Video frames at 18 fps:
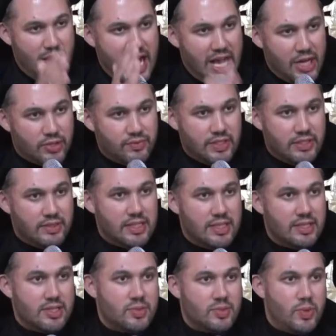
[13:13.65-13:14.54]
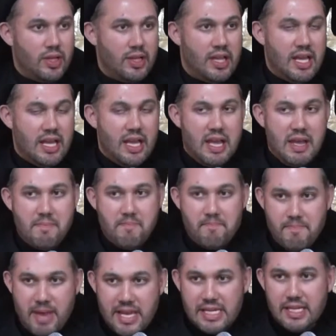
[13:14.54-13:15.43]
out of the deen as well.
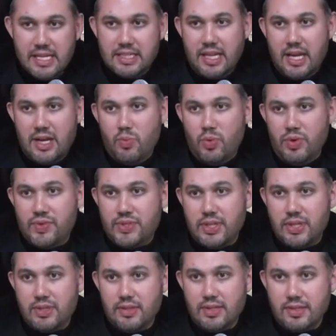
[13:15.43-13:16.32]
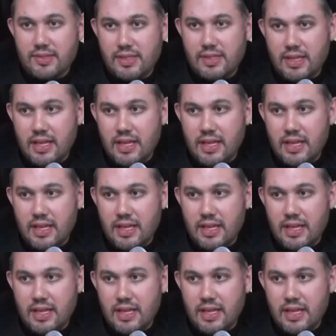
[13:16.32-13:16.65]
Many a time we've seen this.